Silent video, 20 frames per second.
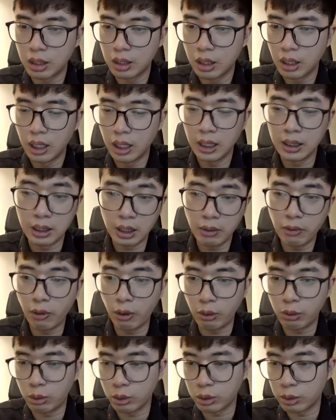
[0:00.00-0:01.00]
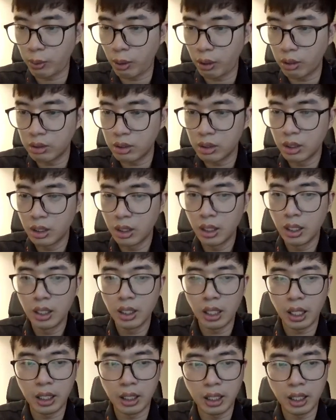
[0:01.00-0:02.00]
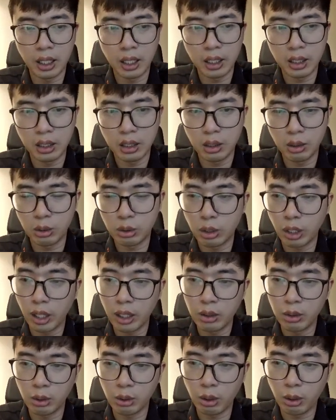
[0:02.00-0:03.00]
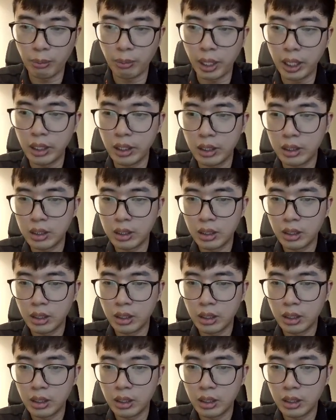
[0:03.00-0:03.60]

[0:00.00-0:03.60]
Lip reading: easy for you to spot, and then you try to combine it,